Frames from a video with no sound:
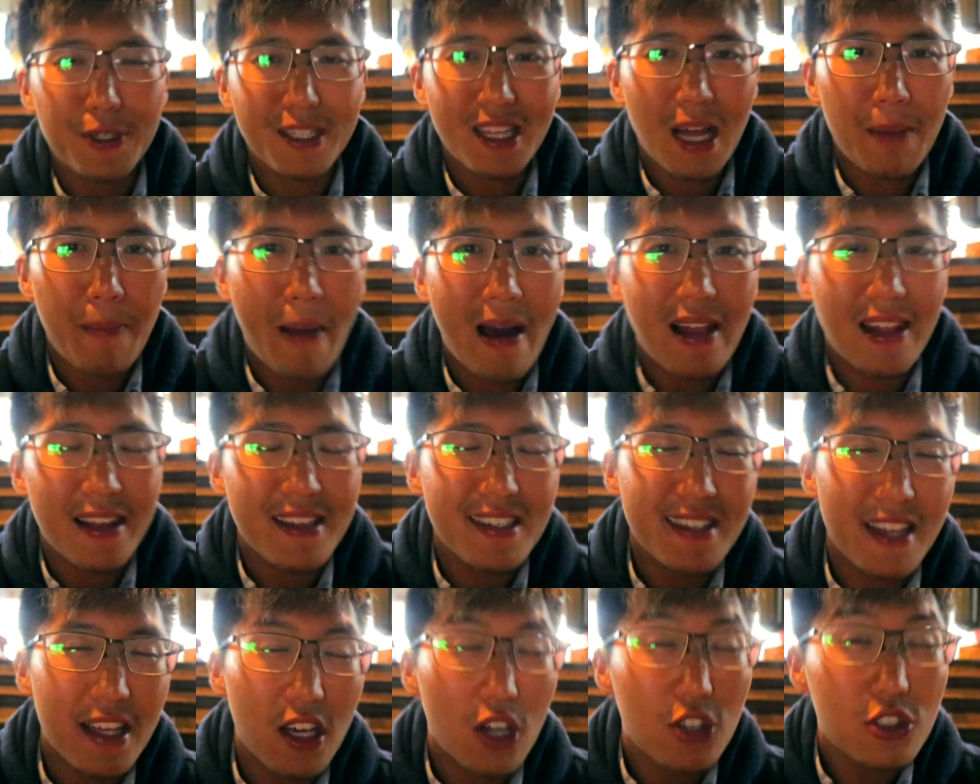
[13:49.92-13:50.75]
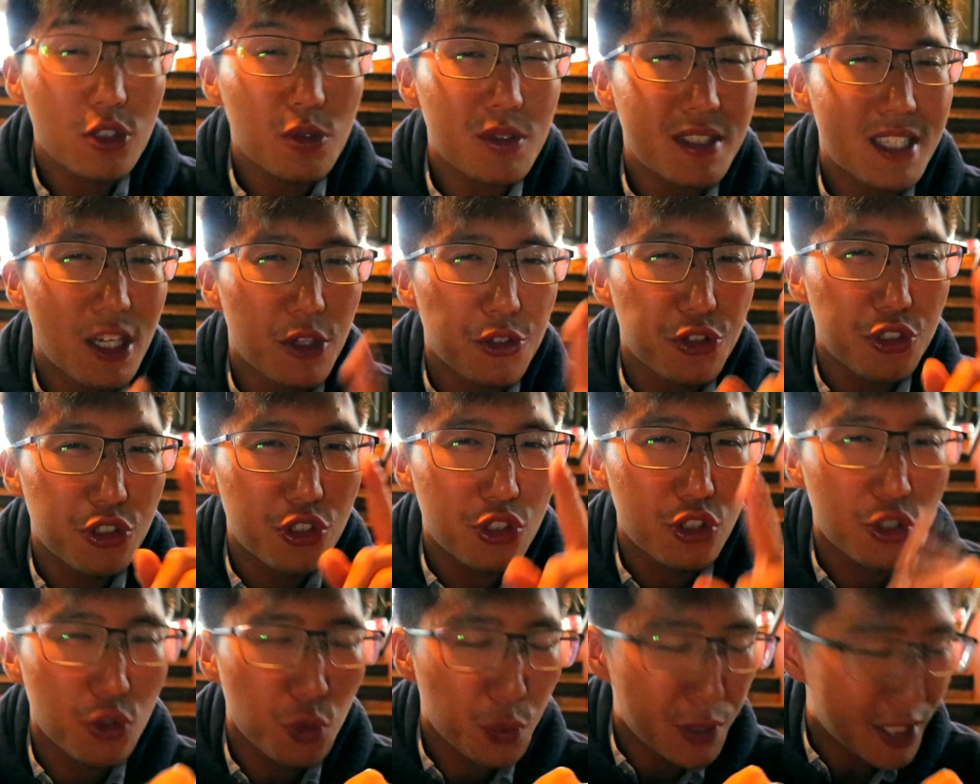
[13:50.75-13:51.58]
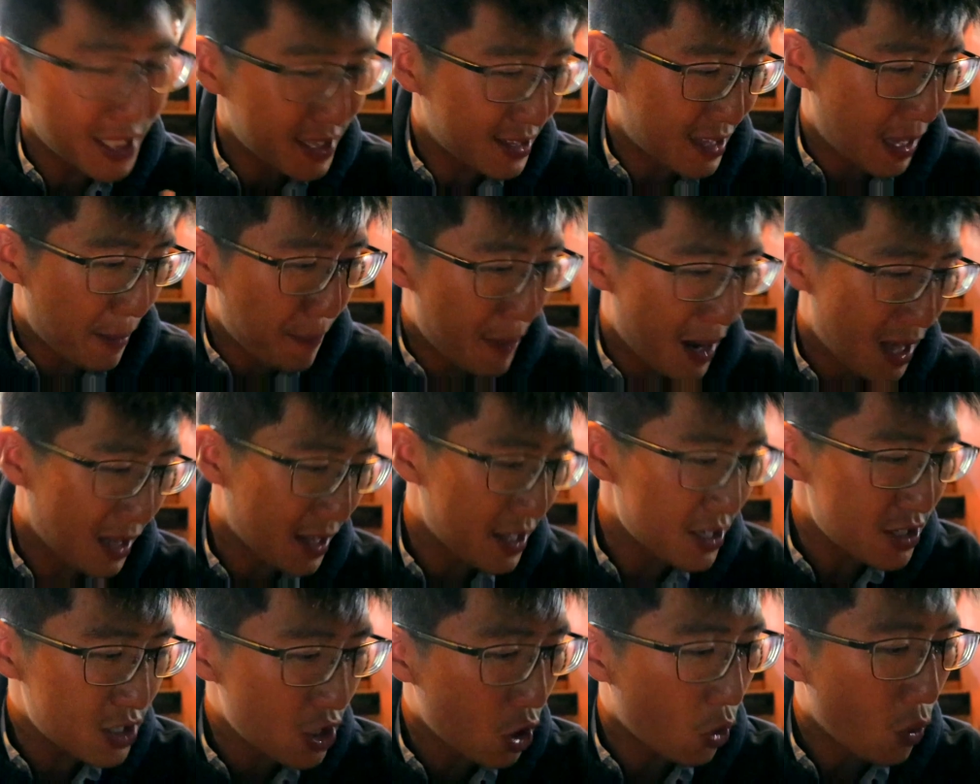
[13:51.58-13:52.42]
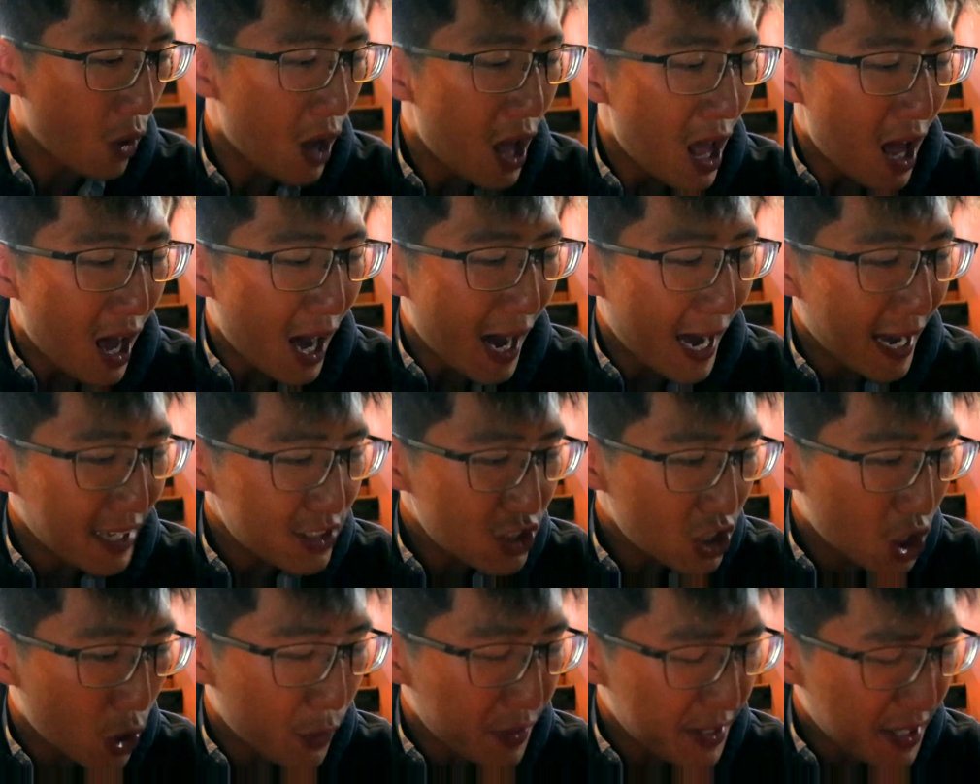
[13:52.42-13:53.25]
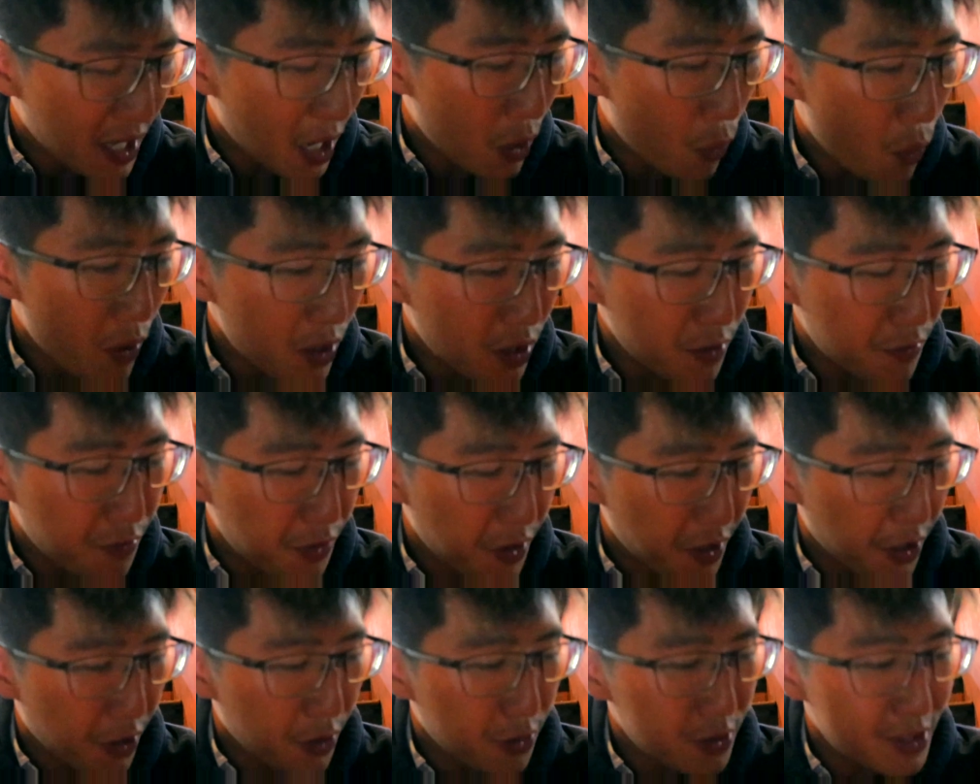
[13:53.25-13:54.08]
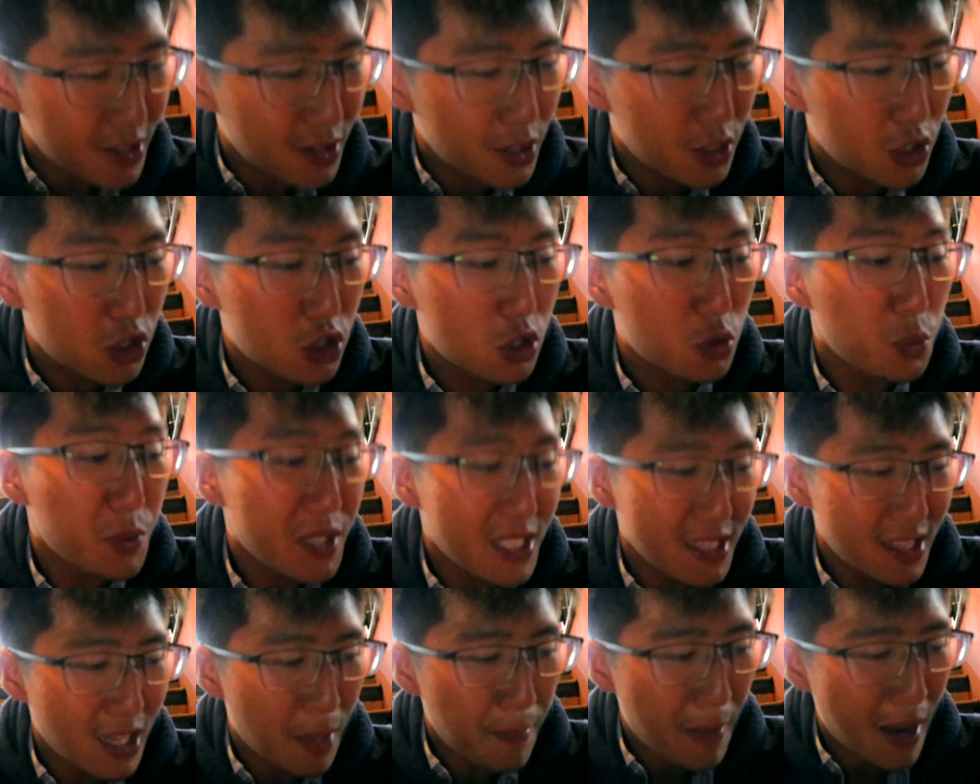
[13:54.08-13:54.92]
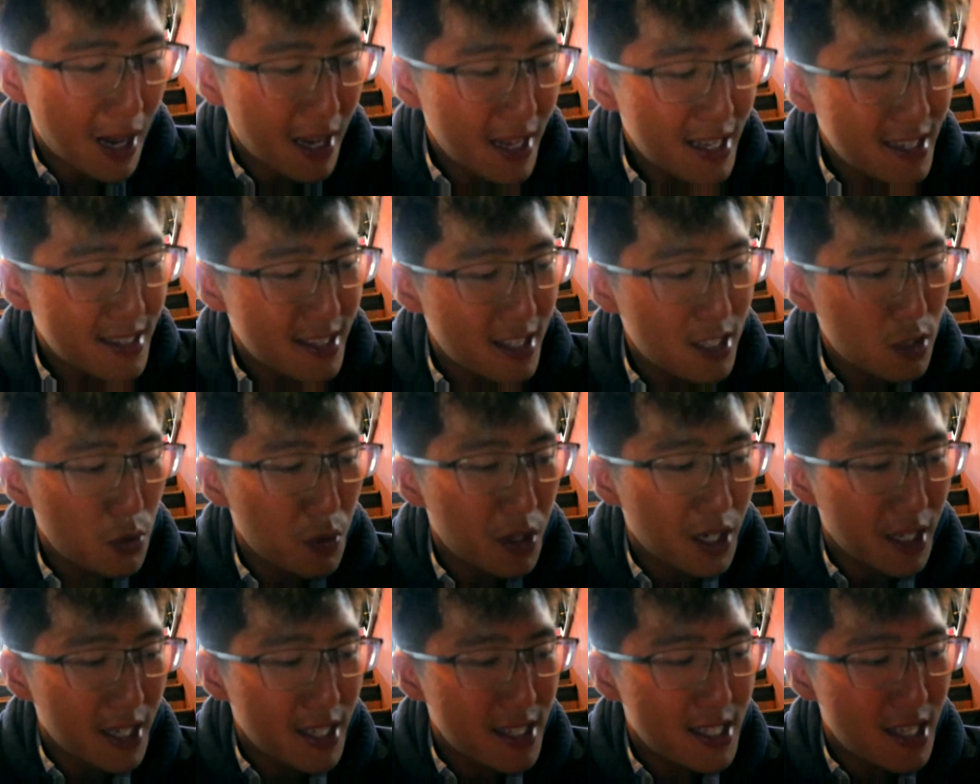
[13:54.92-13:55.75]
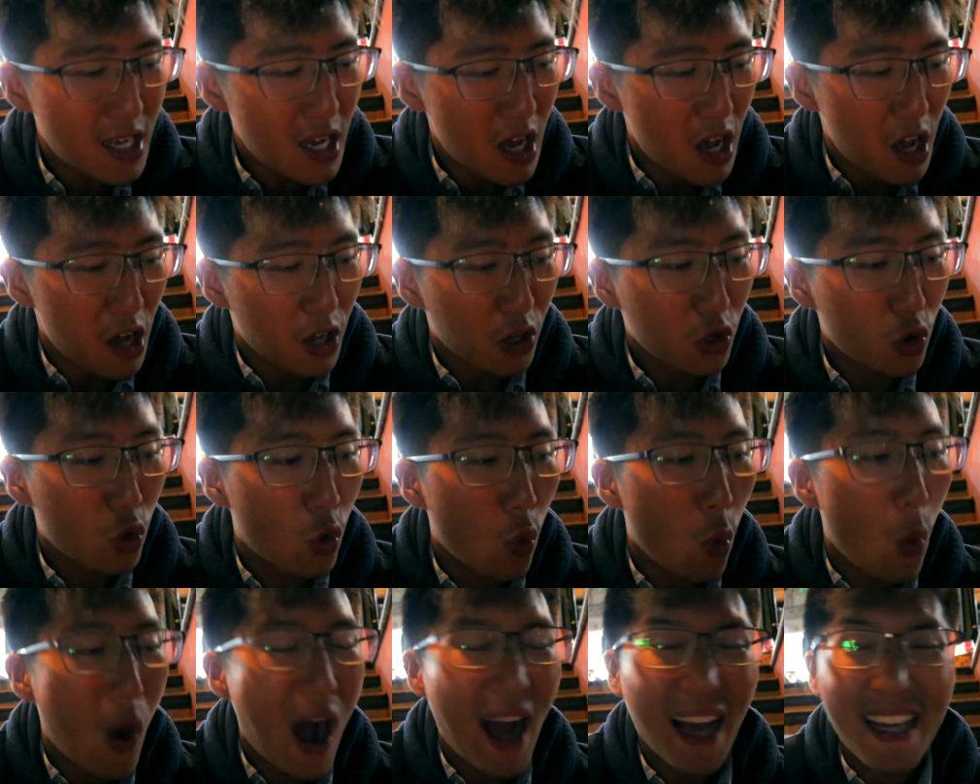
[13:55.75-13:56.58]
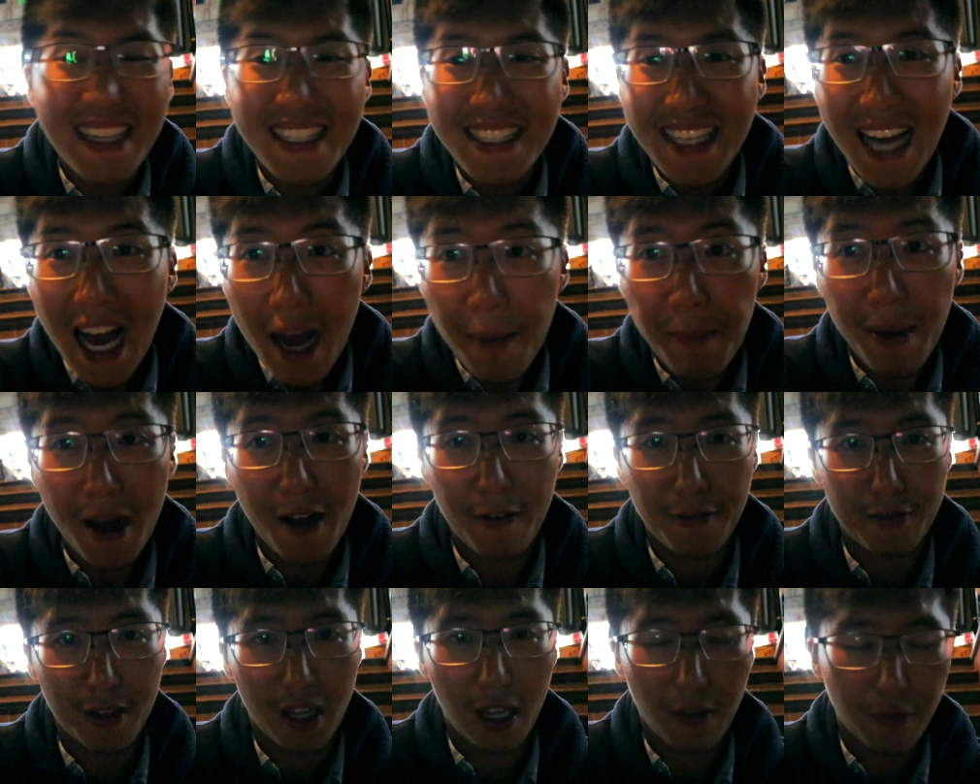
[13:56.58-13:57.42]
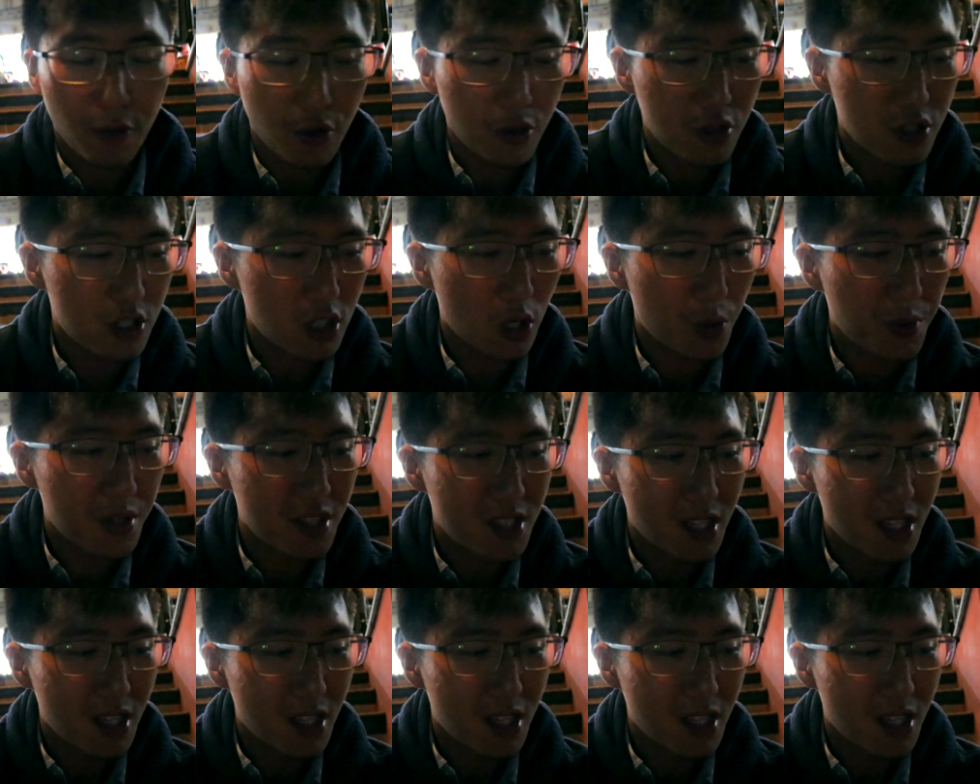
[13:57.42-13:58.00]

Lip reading: tamales, they also sell sweet tamales. So I had to go and get one of their sweet tamales. This one is guayaba flavored, so it's